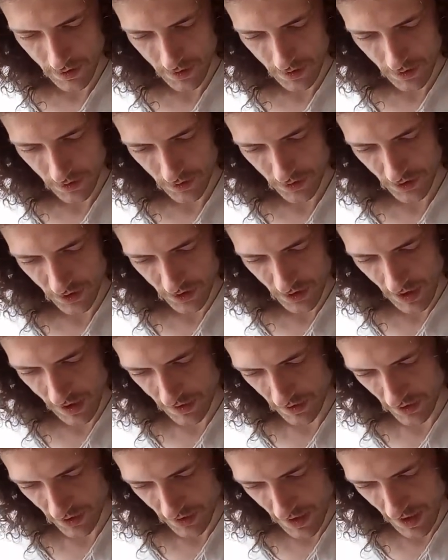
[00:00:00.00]

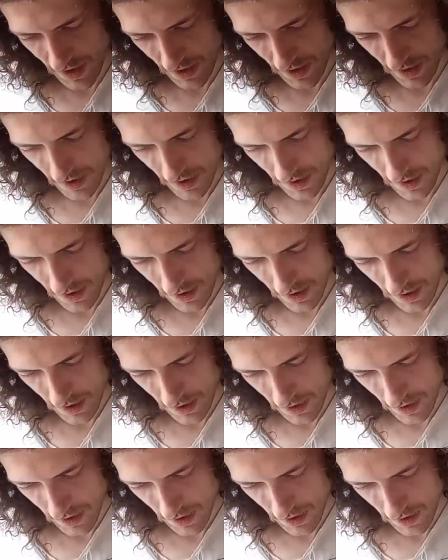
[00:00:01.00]
sunset
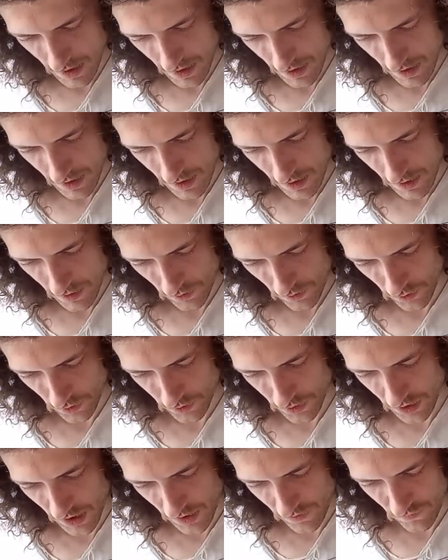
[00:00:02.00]
or
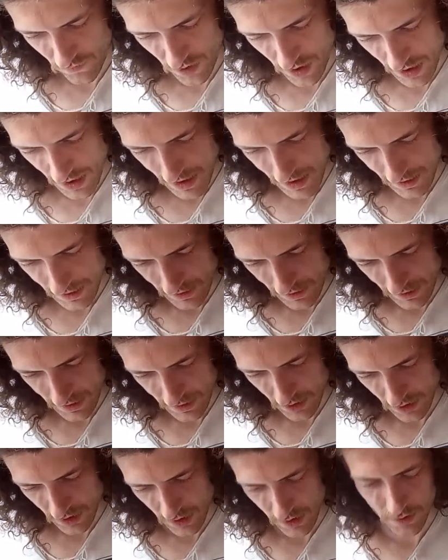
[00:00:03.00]
sunrise,
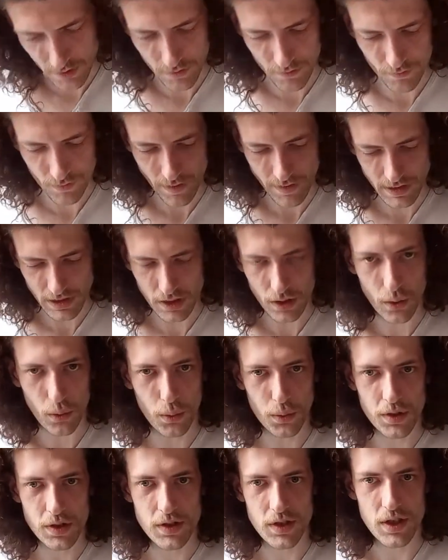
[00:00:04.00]
so very
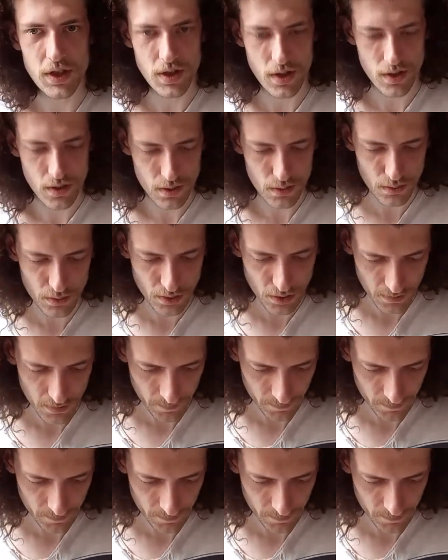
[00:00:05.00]
golden hues